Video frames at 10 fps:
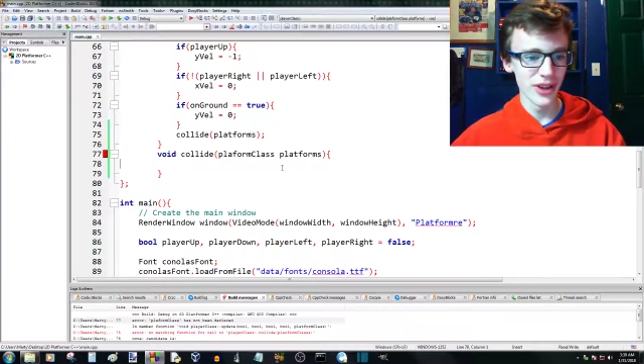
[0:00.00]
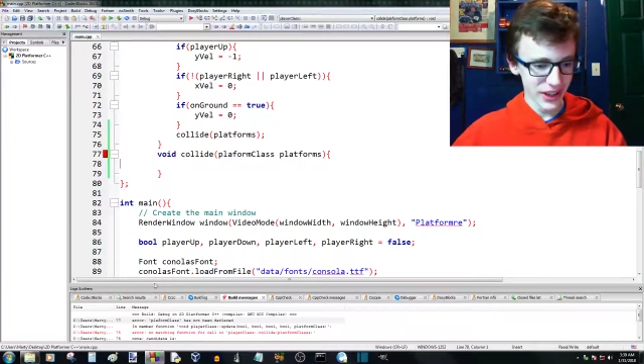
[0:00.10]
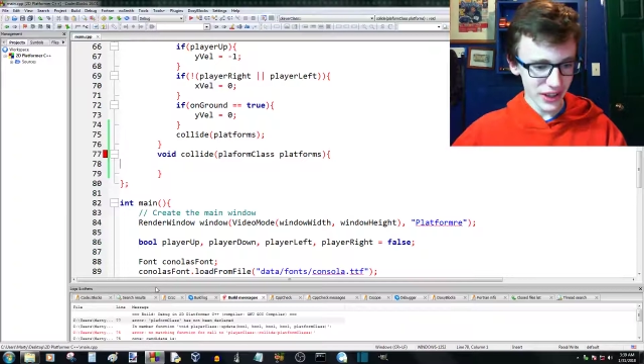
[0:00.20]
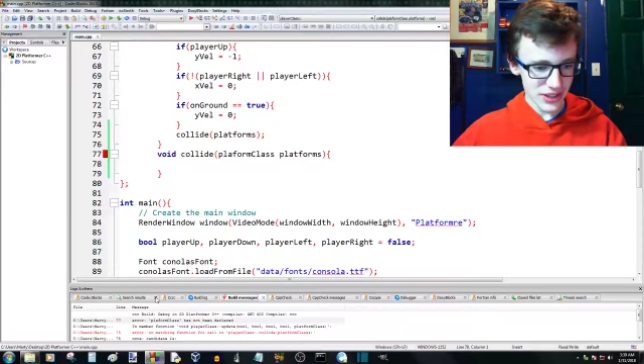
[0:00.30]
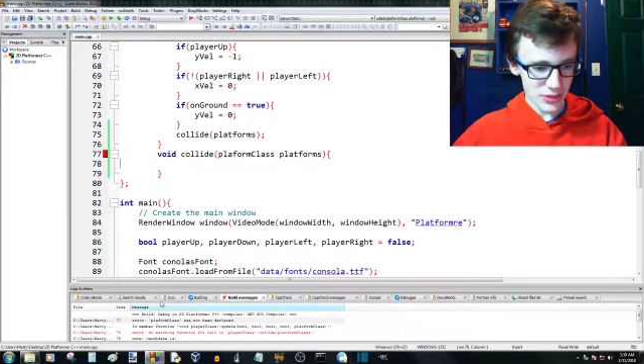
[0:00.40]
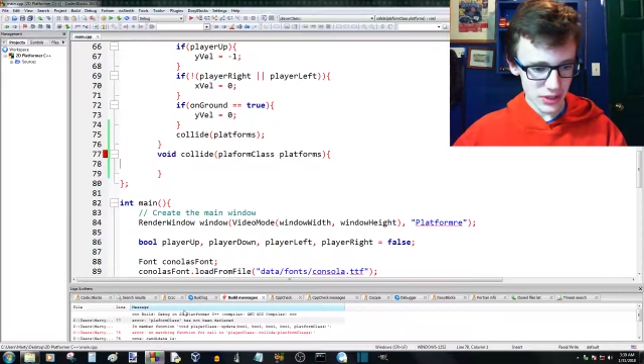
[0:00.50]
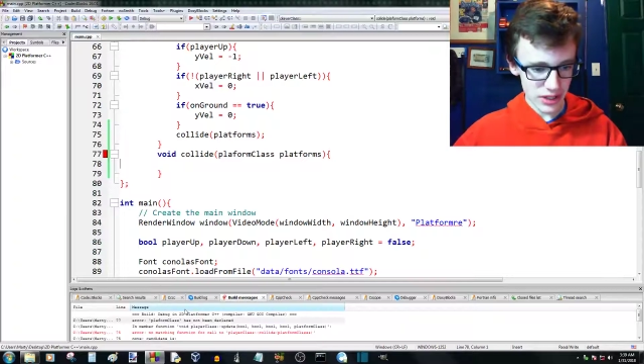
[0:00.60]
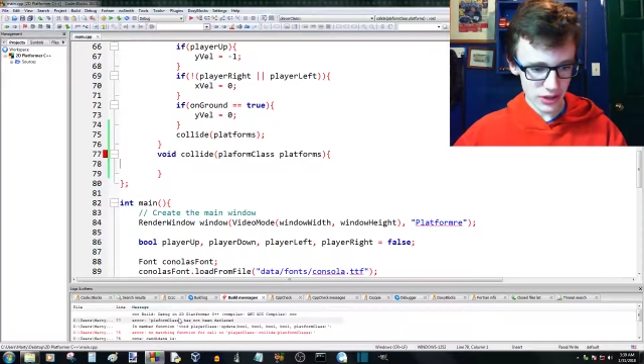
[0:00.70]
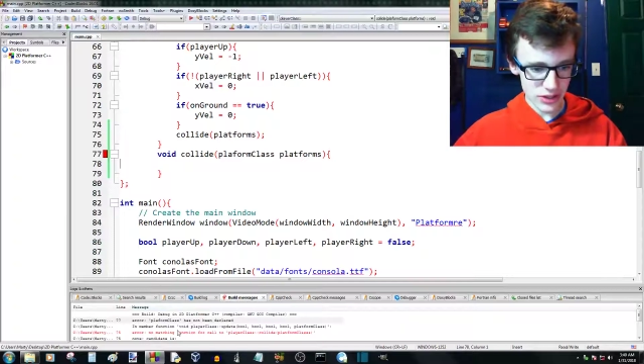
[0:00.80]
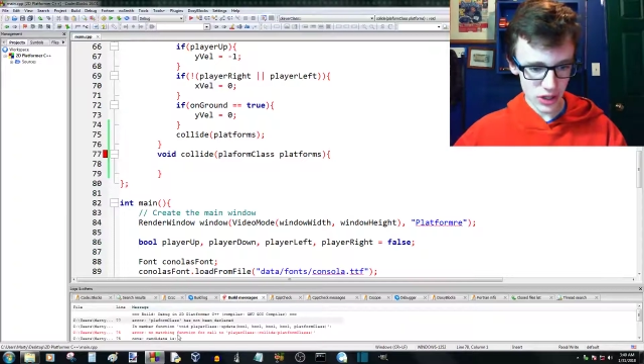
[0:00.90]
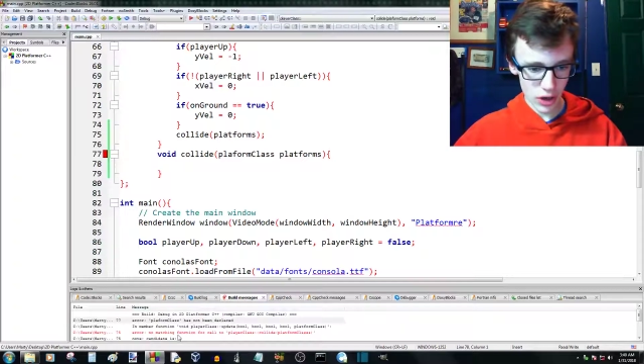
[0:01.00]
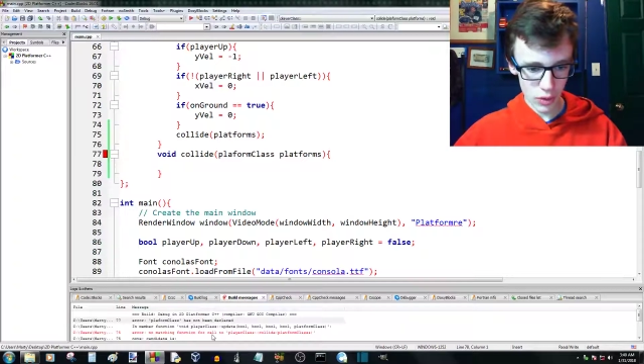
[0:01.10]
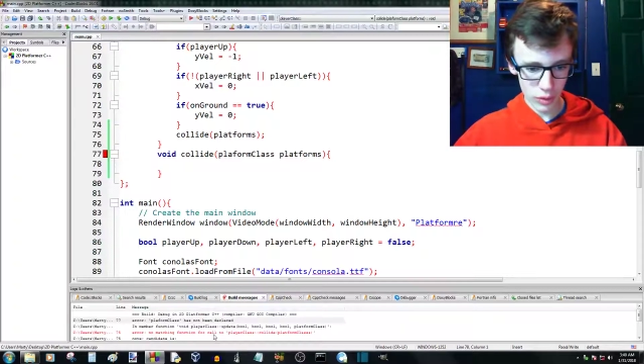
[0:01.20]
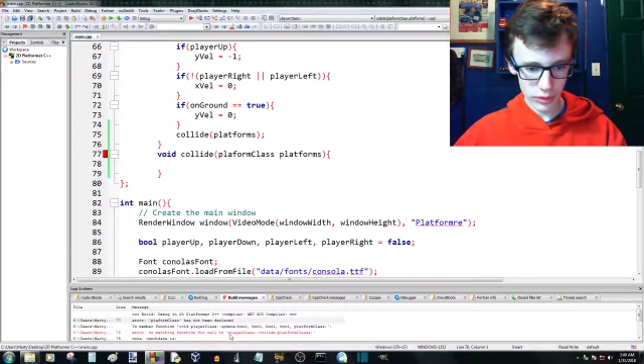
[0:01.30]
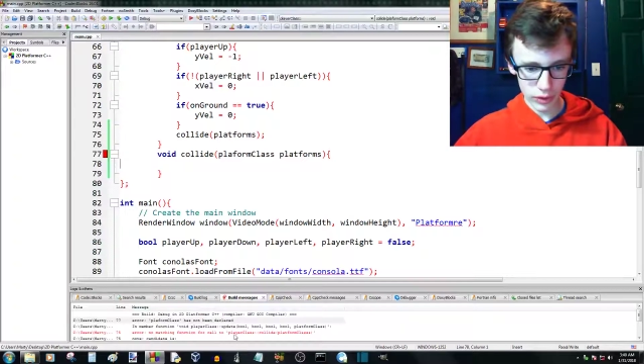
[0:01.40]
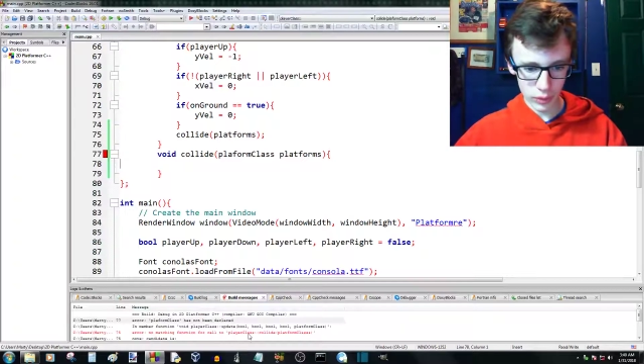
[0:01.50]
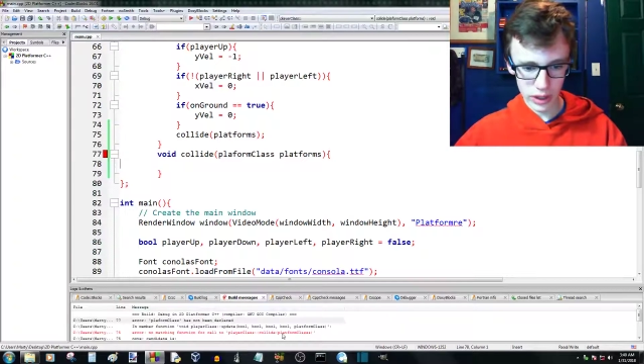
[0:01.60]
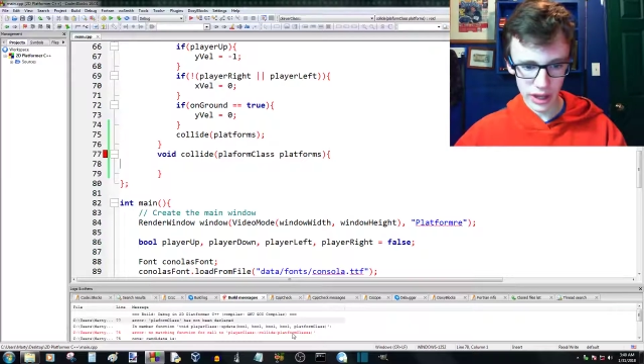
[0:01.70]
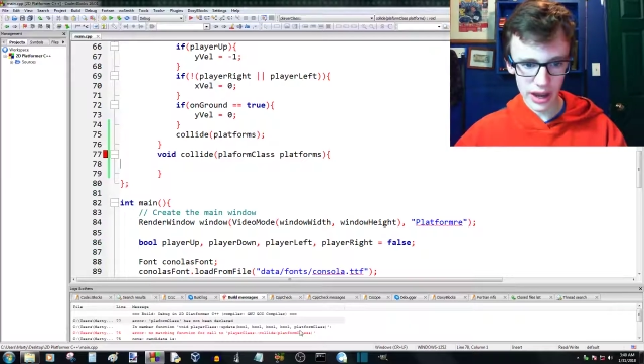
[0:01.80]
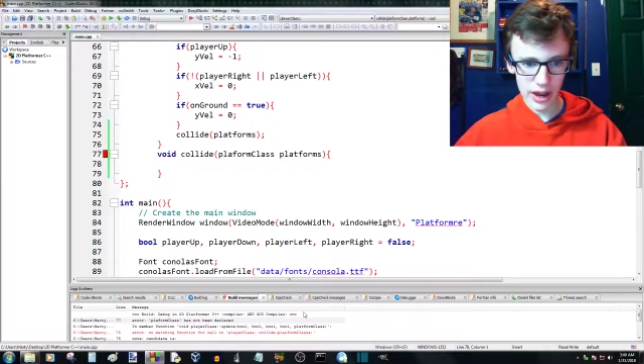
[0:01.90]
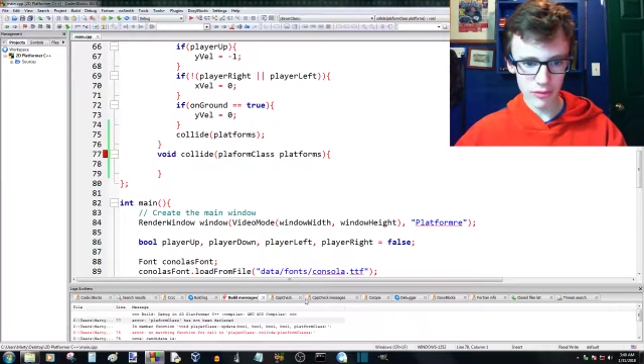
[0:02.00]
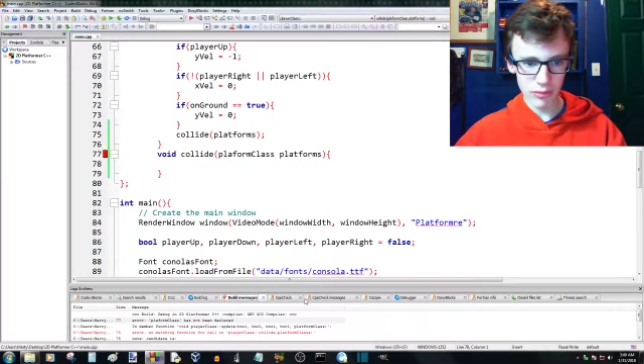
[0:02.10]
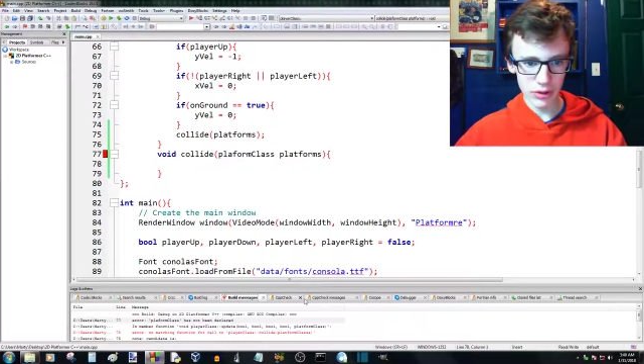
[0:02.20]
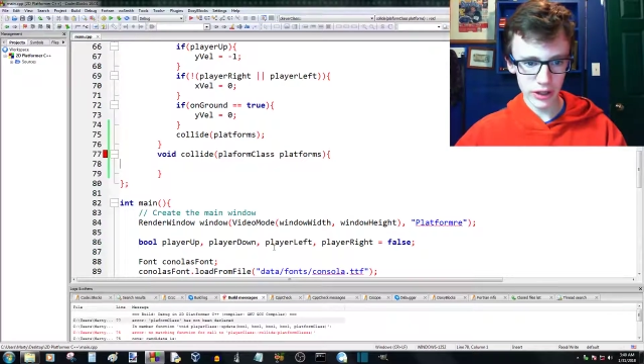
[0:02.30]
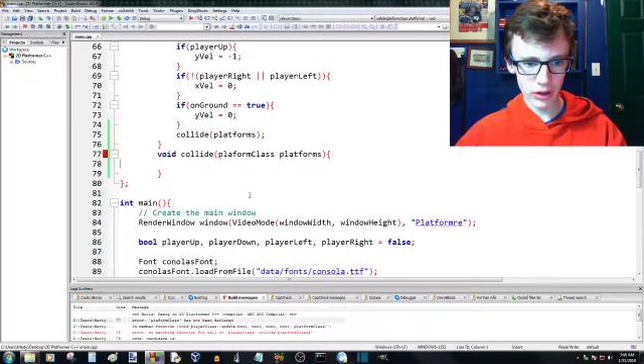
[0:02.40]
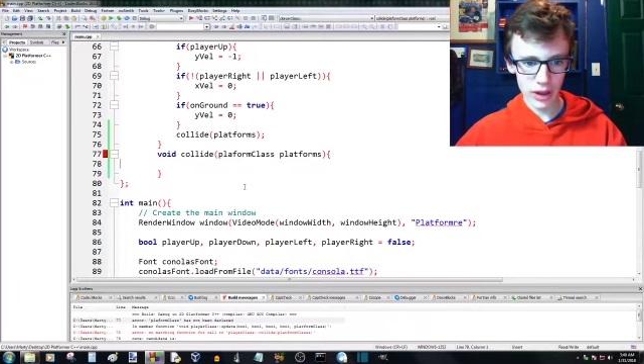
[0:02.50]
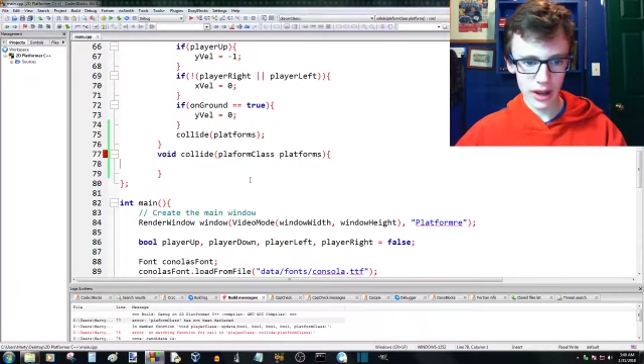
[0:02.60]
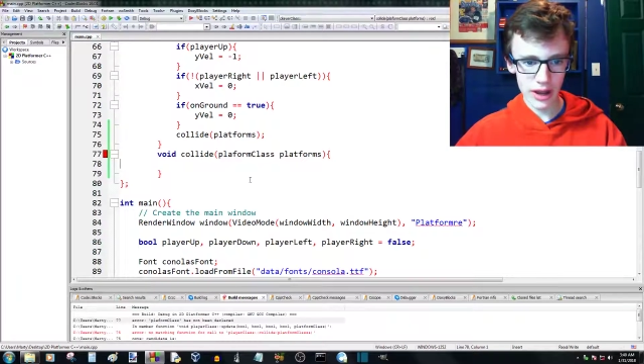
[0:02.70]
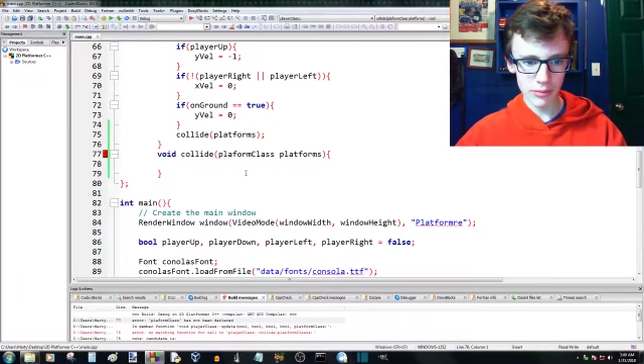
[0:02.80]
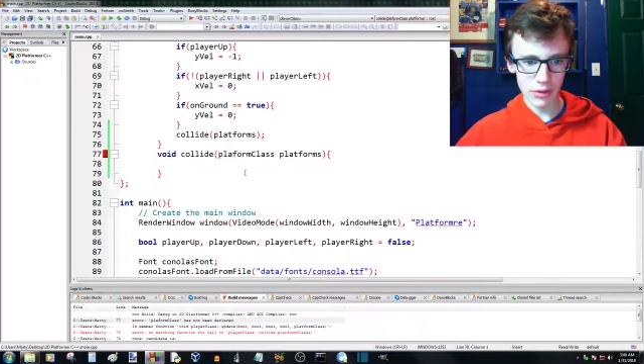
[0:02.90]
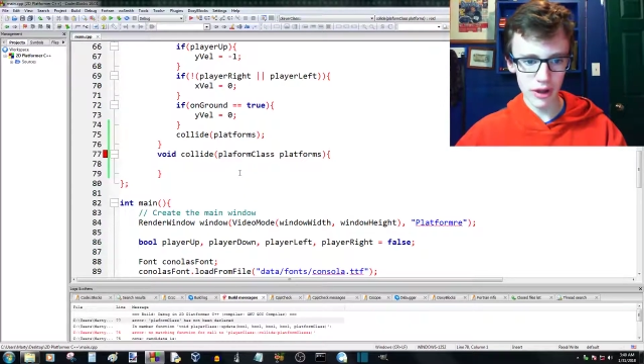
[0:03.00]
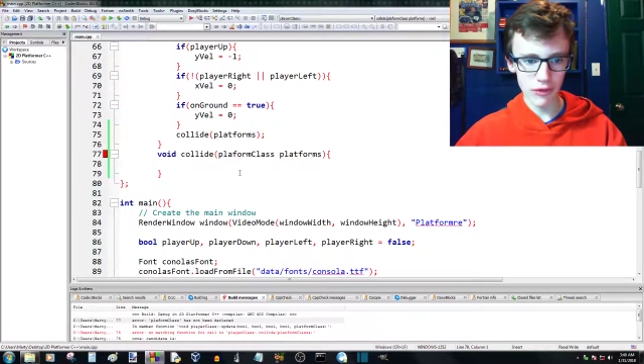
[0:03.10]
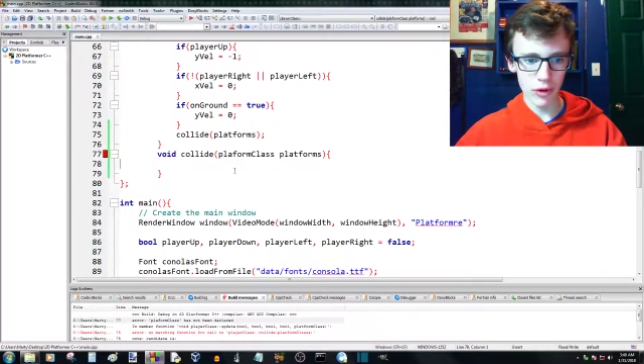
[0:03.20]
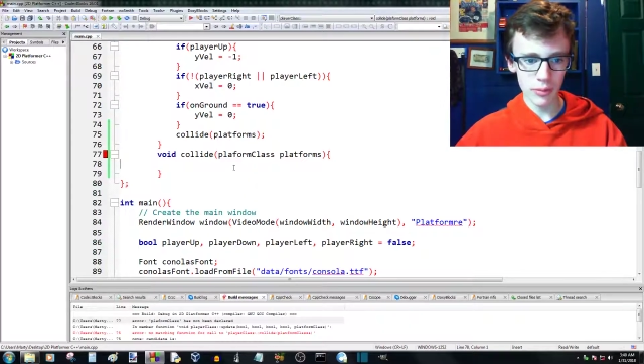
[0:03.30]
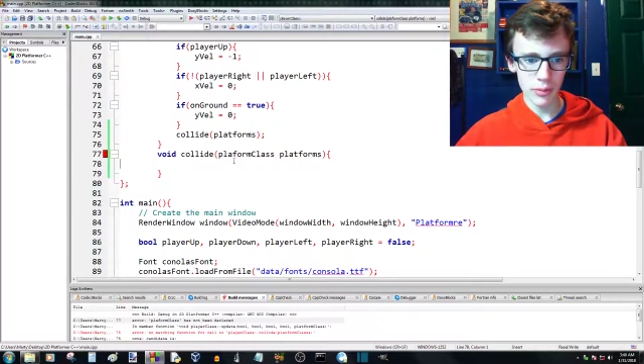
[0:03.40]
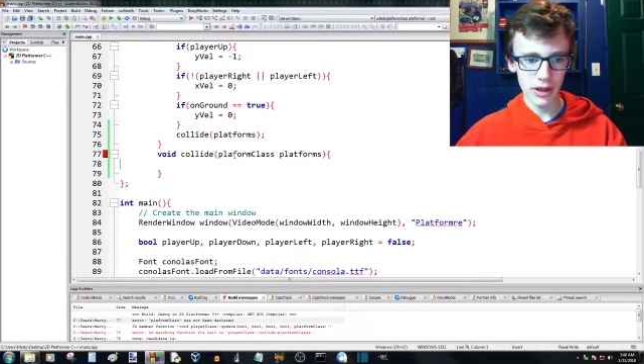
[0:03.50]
Let's see what he's got. So we have player class, platform.